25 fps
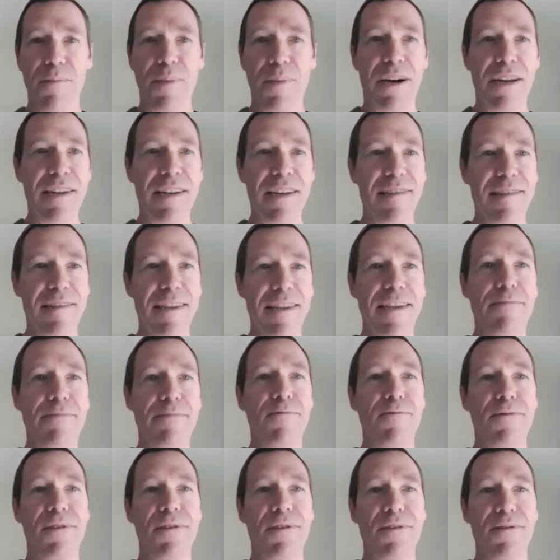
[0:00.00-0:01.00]
body's
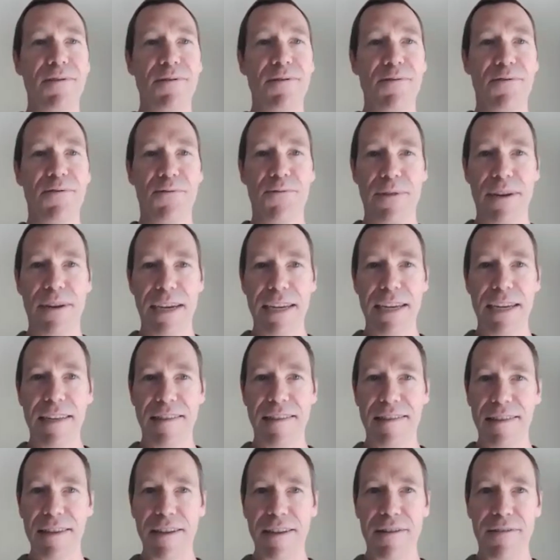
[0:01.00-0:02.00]
able to train
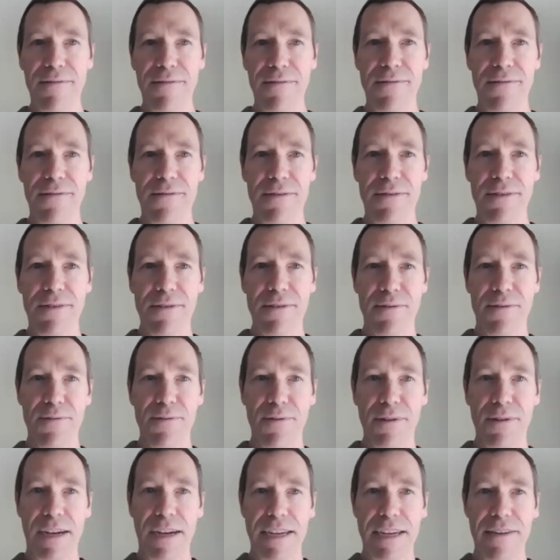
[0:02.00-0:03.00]
itself
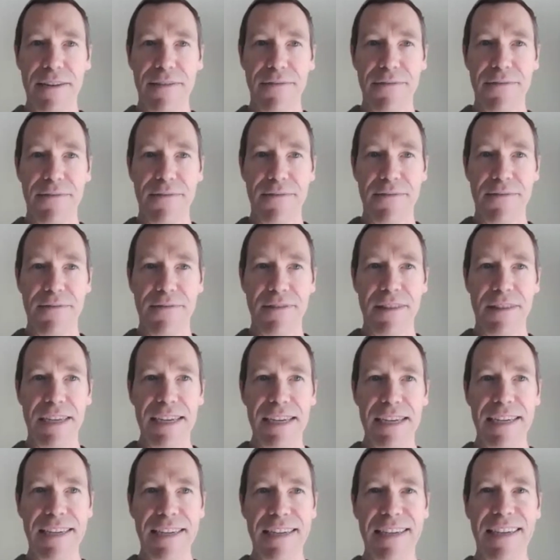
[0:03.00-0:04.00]
to kind of
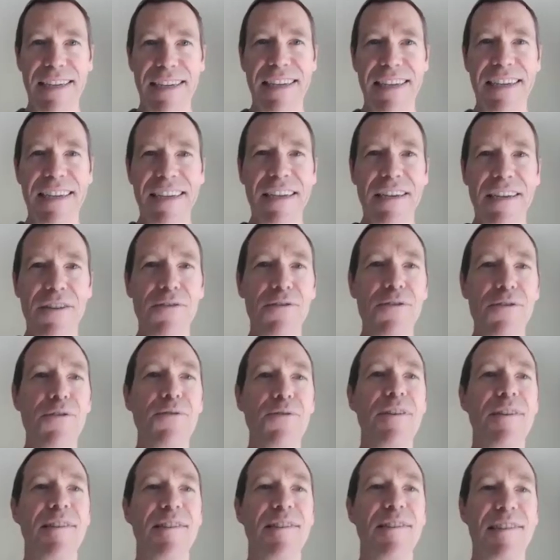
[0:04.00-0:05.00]
like
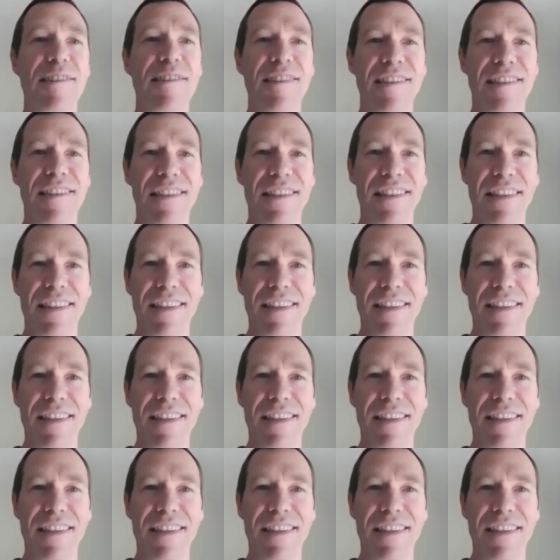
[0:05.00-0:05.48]
notice